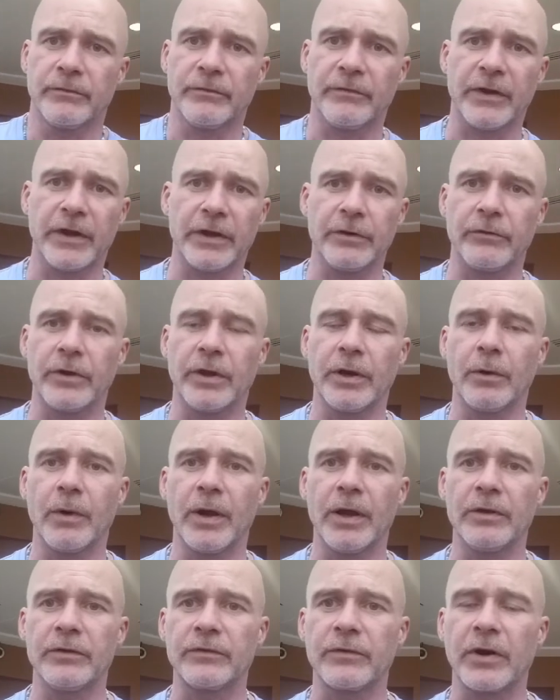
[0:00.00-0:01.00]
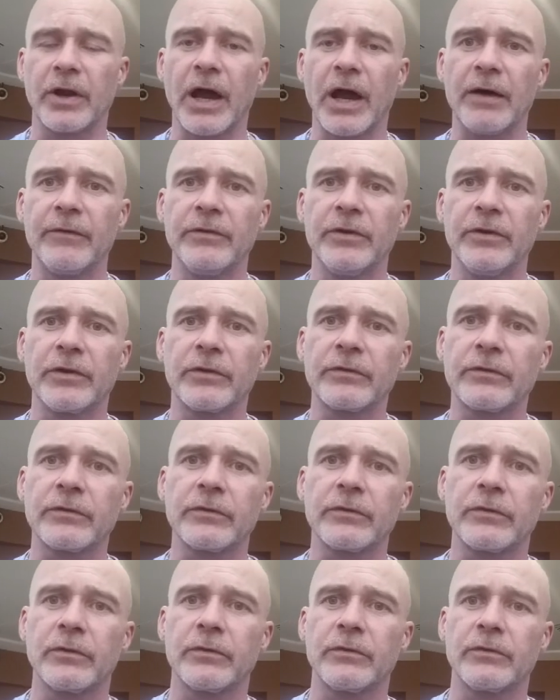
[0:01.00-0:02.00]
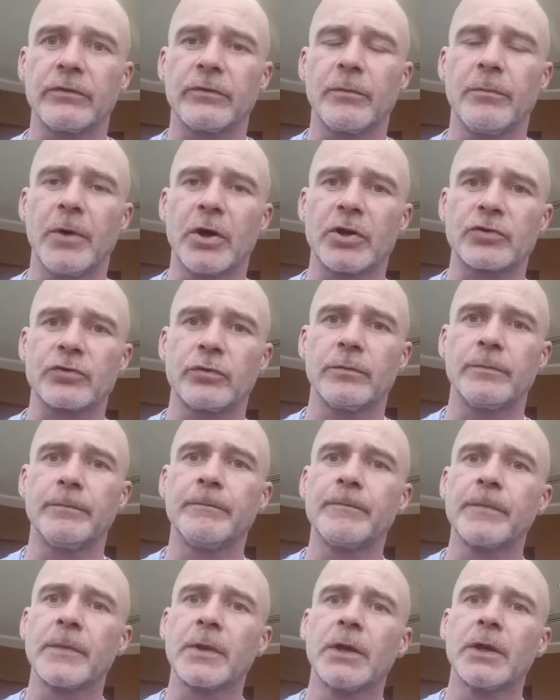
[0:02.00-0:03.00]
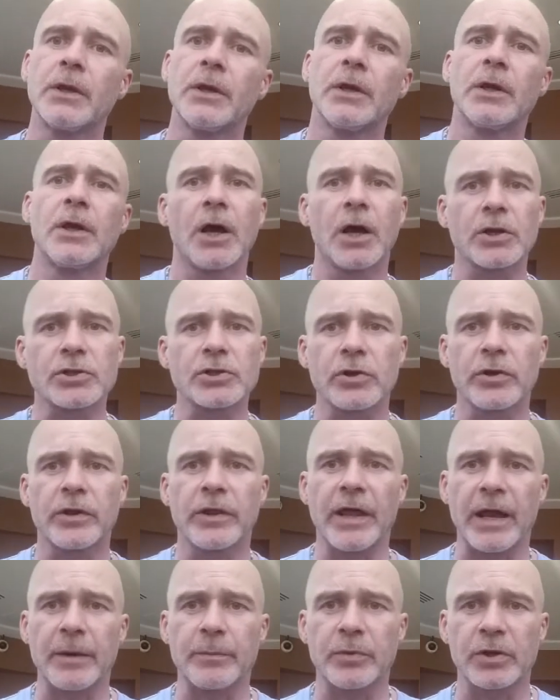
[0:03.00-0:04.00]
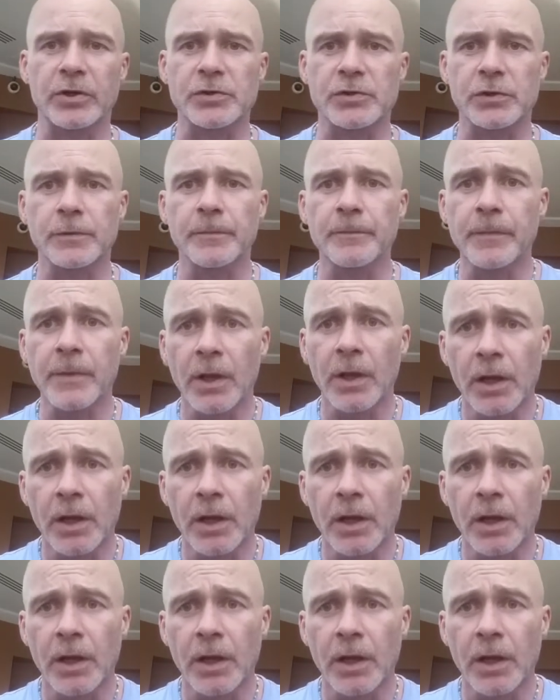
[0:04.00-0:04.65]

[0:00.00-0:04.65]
Found it right away. It's very obvious. This is a mushroom. I'll show you that picture.